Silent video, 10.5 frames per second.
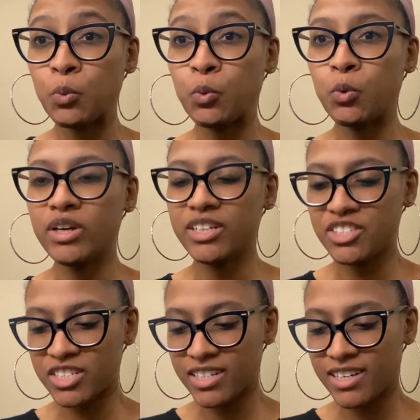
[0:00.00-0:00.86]

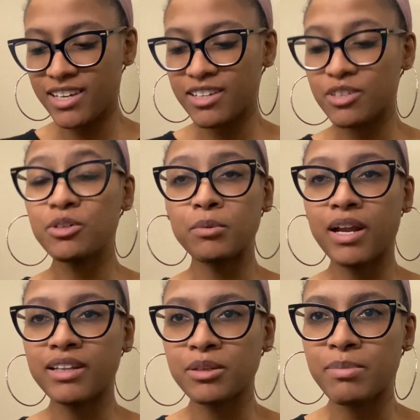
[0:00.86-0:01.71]
which, when I
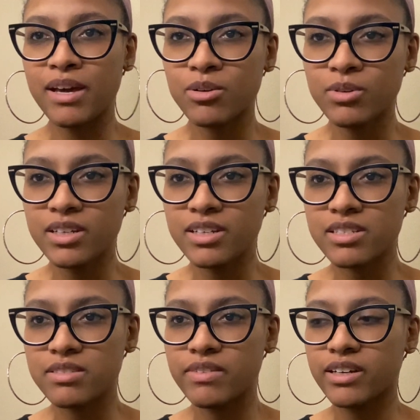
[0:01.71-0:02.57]
look back on it, is
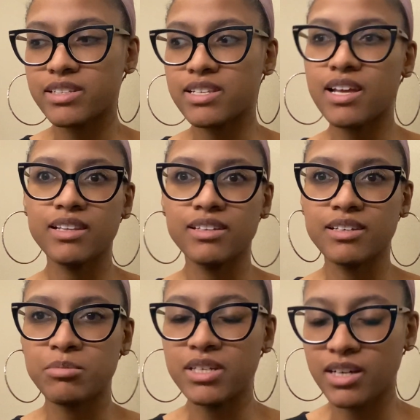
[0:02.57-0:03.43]
very telling
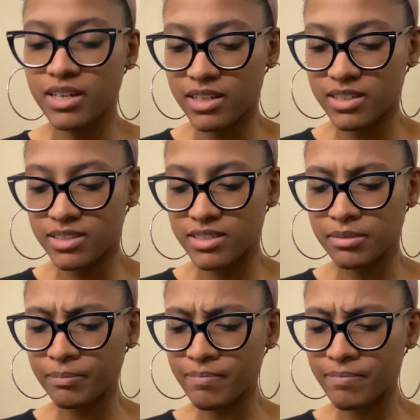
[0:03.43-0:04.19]
because,